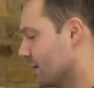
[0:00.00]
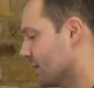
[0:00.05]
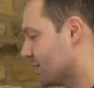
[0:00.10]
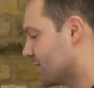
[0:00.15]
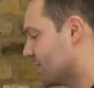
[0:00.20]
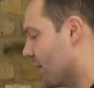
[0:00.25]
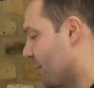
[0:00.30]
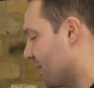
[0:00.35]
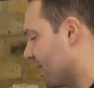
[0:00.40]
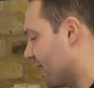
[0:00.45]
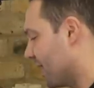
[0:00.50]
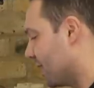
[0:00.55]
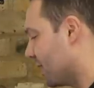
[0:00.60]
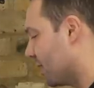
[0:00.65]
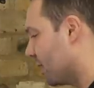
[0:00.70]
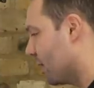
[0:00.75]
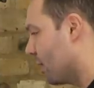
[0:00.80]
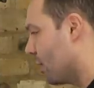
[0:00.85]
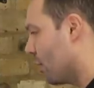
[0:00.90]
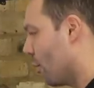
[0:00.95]
something
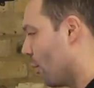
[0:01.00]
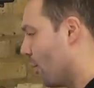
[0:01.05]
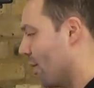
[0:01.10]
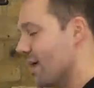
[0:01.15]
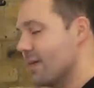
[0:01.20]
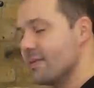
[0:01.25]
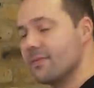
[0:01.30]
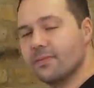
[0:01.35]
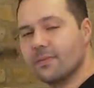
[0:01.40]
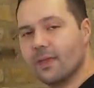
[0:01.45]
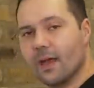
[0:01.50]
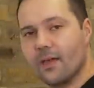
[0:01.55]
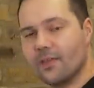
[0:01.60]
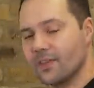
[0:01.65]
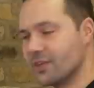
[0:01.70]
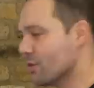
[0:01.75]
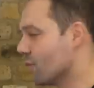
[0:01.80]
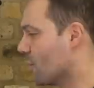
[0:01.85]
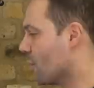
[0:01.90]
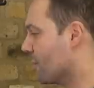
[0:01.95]
with uh,
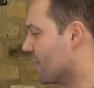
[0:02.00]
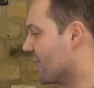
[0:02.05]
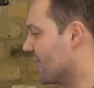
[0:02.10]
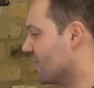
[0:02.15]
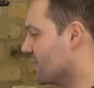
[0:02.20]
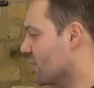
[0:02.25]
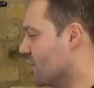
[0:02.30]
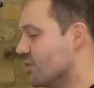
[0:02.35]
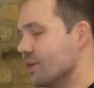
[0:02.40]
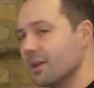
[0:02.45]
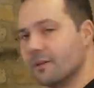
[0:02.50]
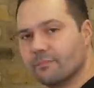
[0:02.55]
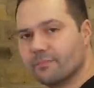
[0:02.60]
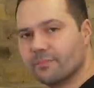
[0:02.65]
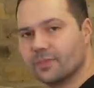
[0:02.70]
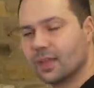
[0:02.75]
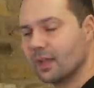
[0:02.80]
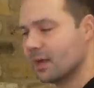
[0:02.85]
the European Union.